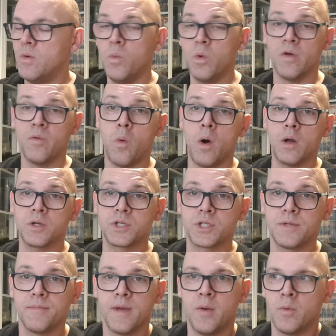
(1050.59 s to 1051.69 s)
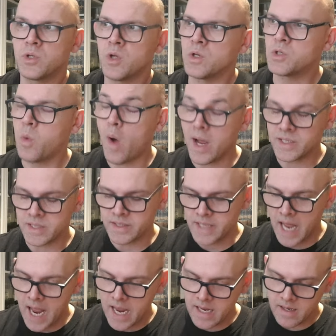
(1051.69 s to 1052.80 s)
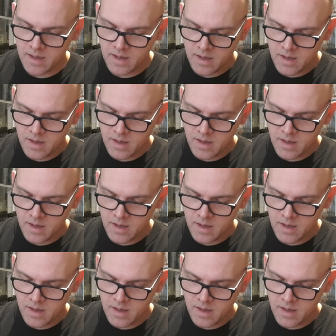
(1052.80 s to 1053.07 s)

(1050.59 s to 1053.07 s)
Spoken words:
would have watched. It was on twice a day.